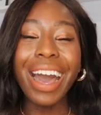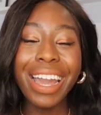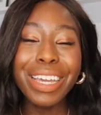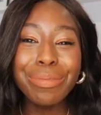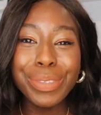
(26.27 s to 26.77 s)

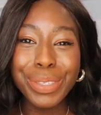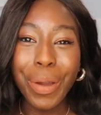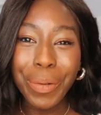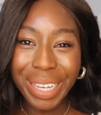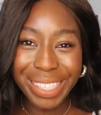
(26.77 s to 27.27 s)
I am
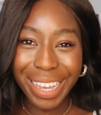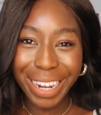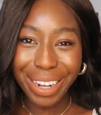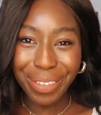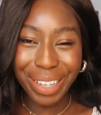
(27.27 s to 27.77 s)
so
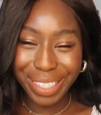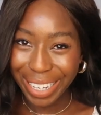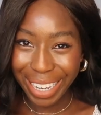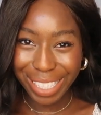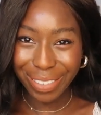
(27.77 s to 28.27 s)
excited about
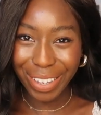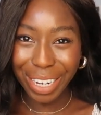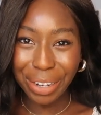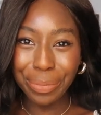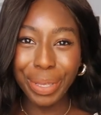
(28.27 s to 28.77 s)
today's
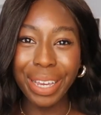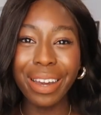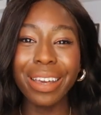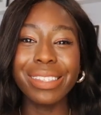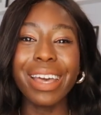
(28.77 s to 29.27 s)
video
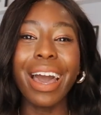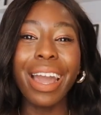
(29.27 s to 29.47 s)
because